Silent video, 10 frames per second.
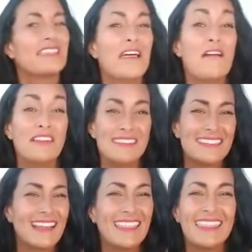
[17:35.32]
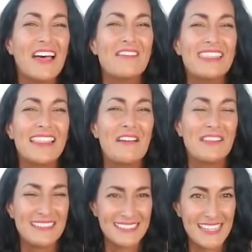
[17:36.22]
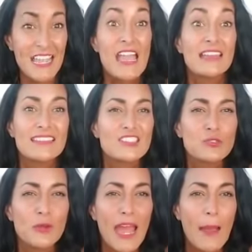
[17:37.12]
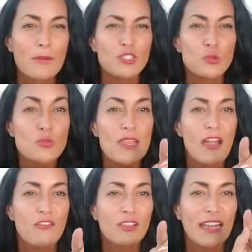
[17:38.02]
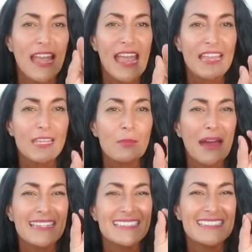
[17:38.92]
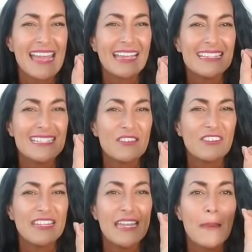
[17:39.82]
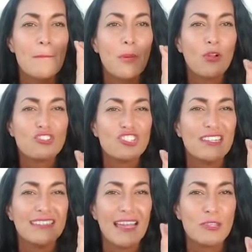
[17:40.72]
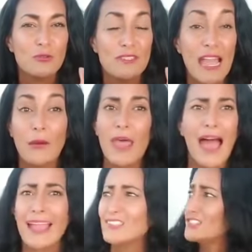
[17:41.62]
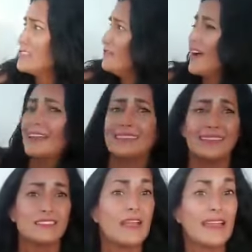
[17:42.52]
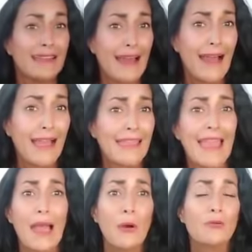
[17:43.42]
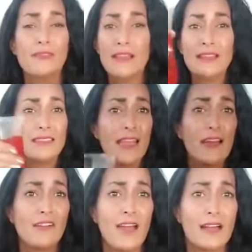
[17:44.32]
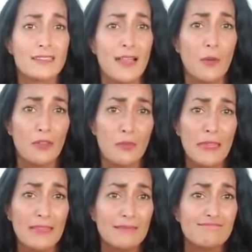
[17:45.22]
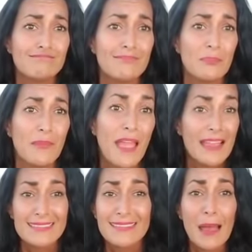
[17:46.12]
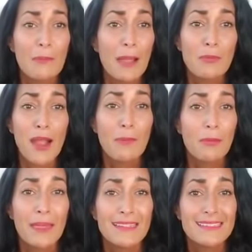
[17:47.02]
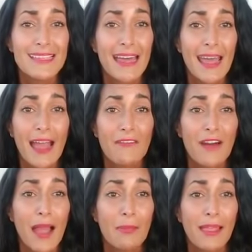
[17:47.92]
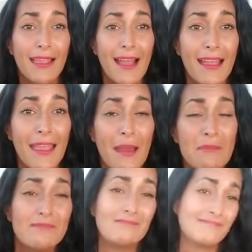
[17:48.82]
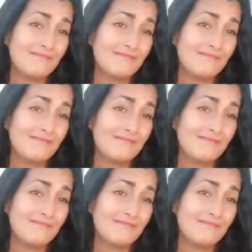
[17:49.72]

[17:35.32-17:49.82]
Love it. Love it, love it. See, this is what happens. You never let anybody's negativity and bullshit get you down. I just invited this guy out to have a cocktail with me. It's not my problem that he's not high vibe like I am.